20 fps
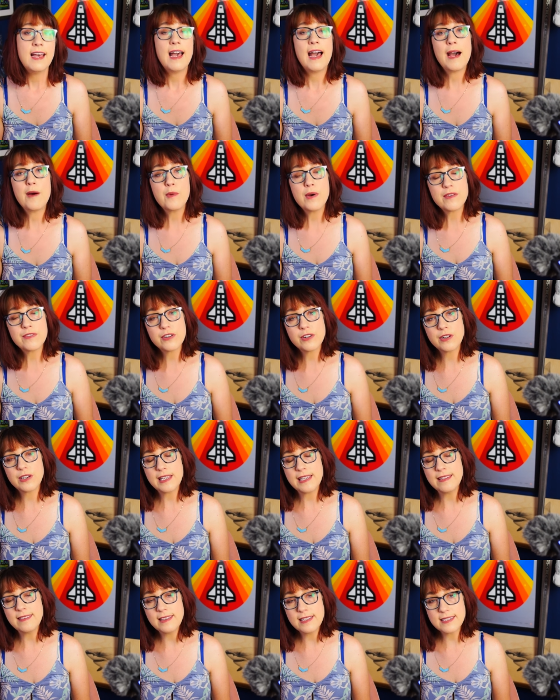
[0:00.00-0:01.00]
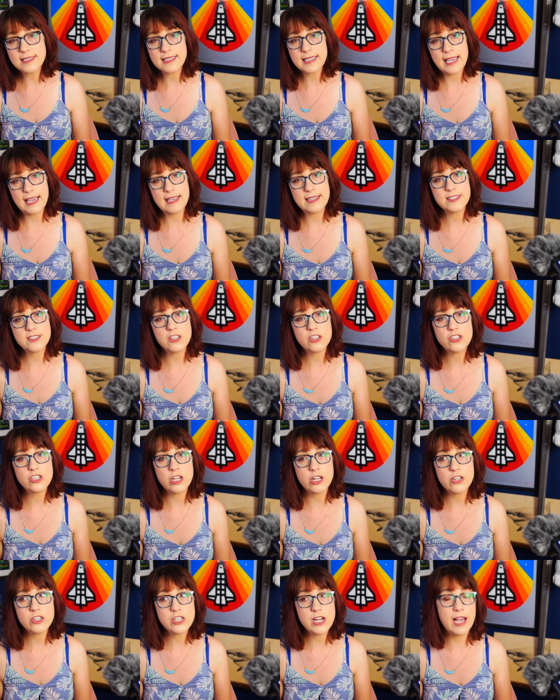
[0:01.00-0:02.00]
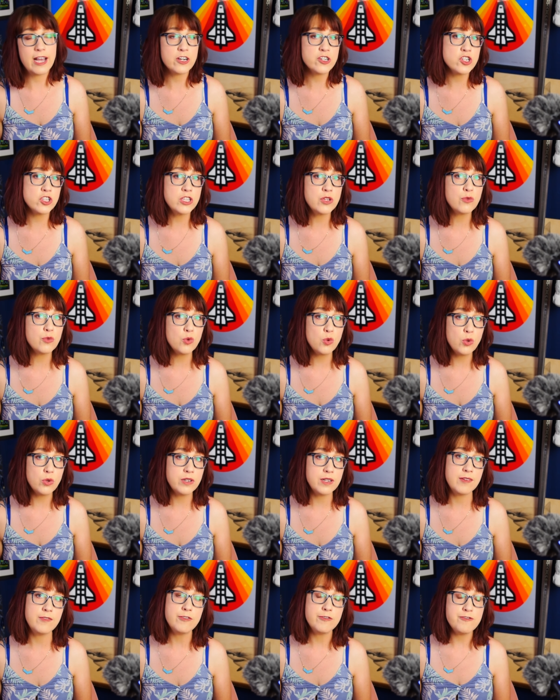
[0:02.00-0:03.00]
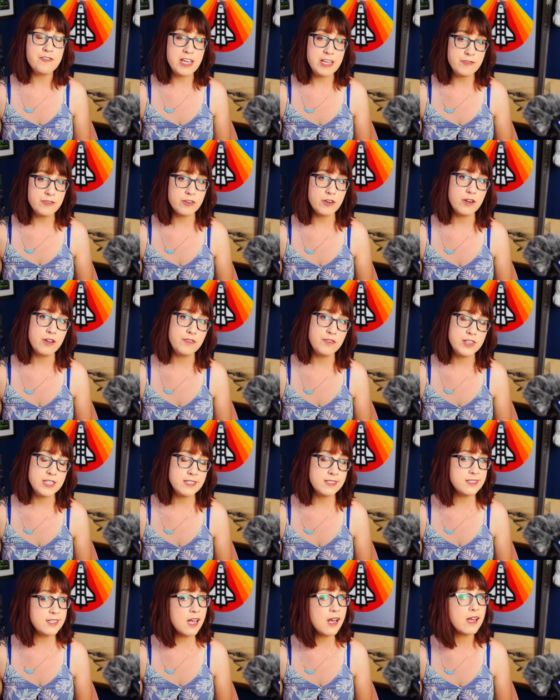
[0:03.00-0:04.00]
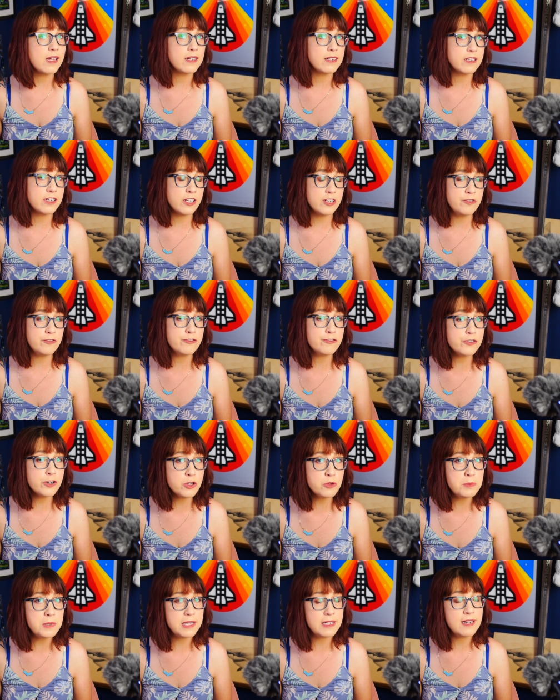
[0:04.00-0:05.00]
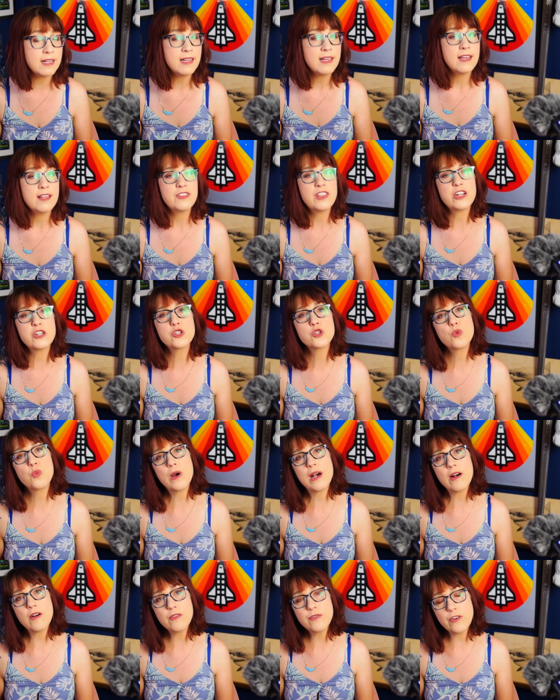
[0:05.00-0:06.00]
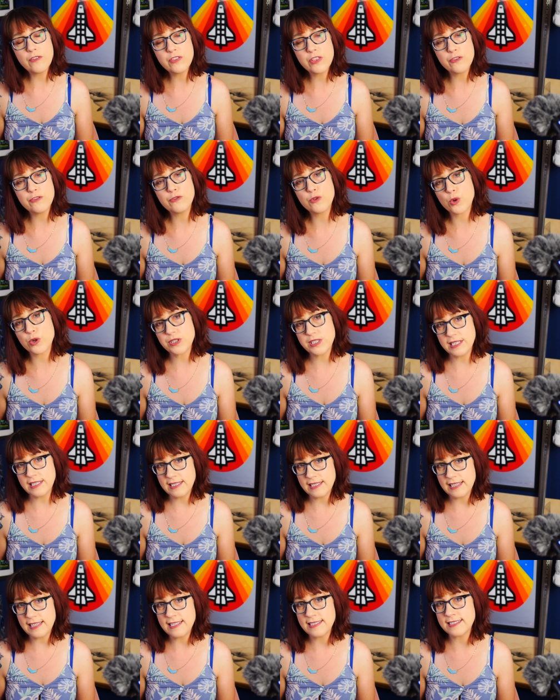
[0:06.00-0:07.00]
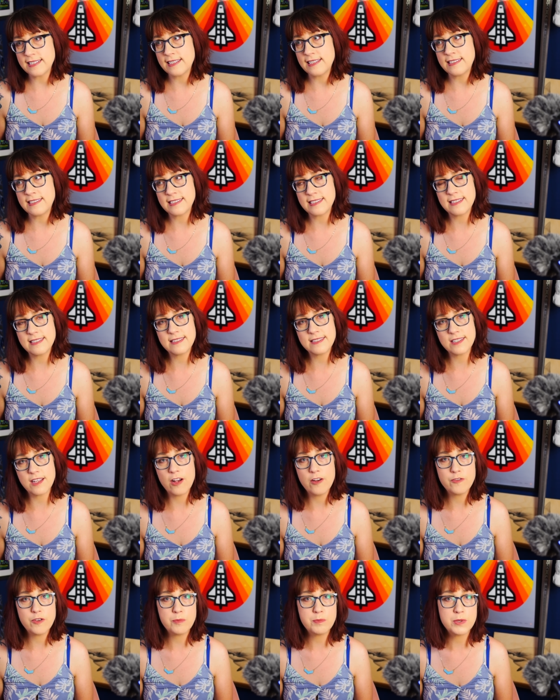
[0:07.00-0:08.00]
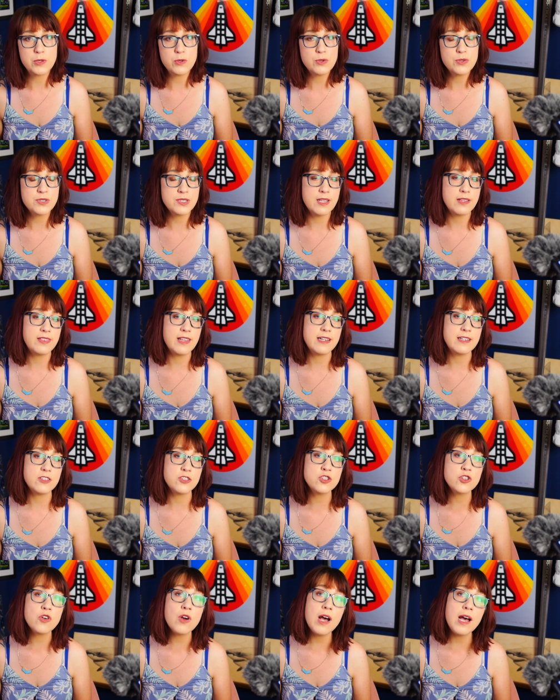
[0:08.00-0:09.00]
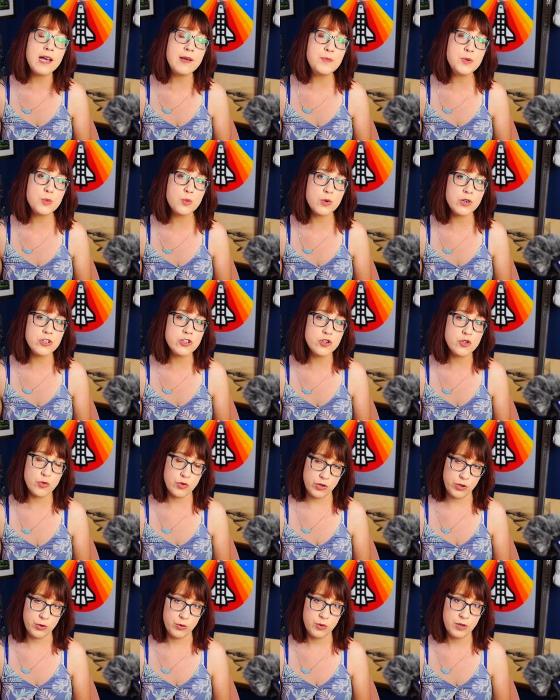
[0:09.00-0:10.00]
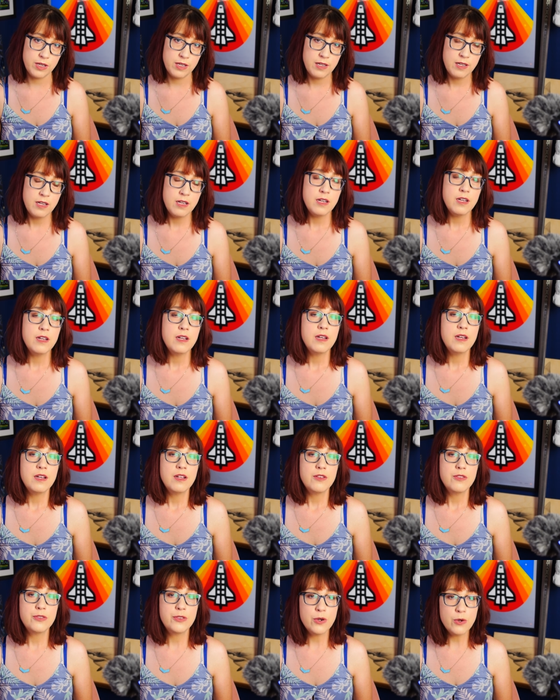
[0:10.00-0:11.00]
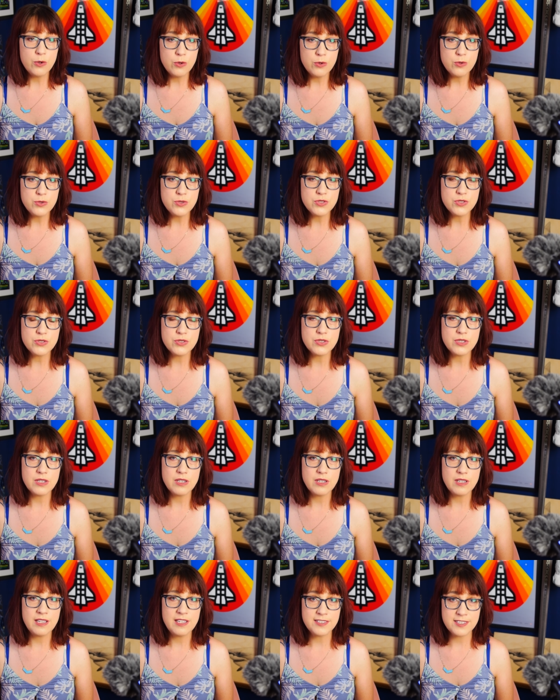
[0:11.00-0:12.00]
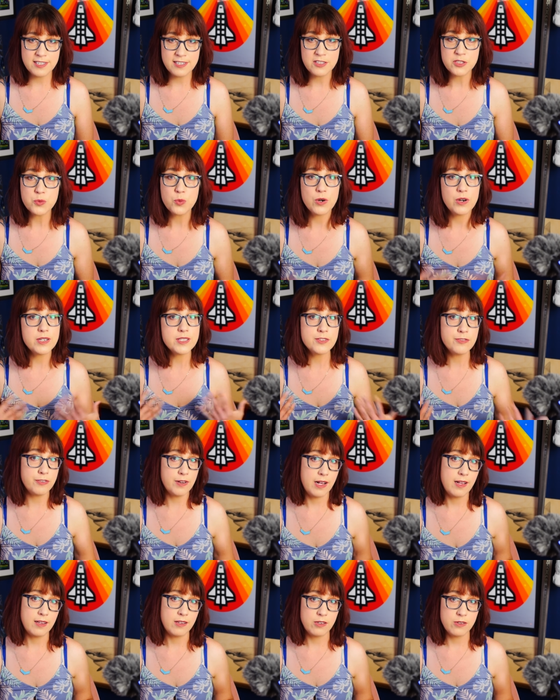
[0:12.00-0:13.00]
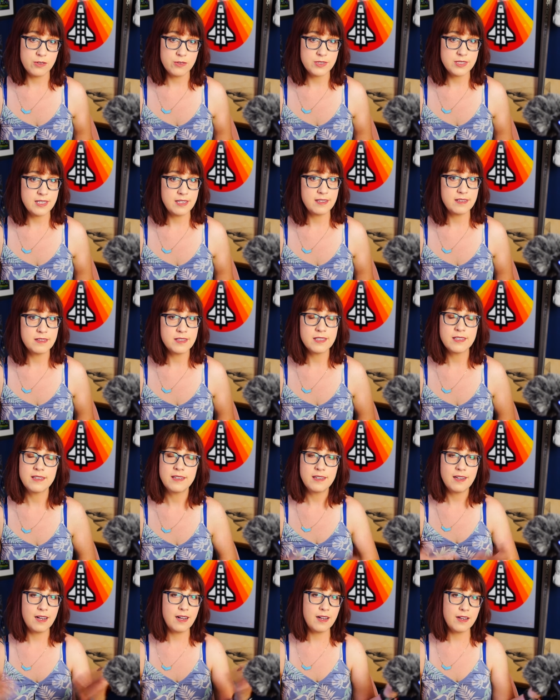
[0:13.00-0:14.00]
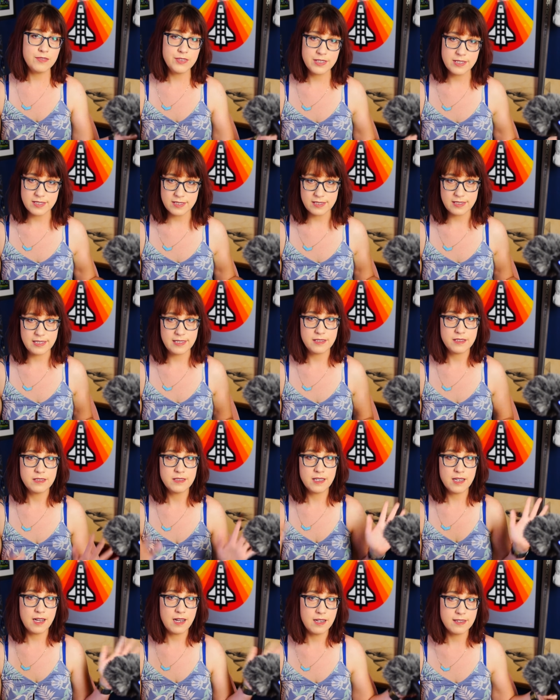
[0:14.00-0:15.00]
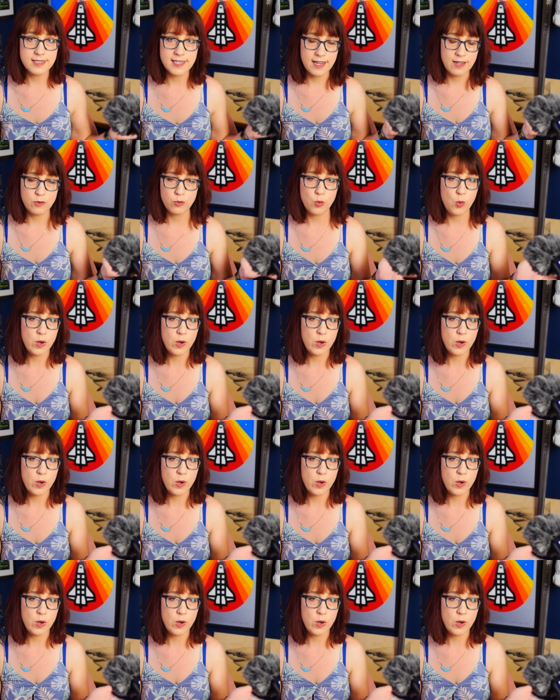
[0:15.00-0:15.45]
However, in this case, the judge actually ruled in favor of The Sun, confirming that 12 of the 14 incidences of abuse that they described were true. Those incidents were as follows, and obviously content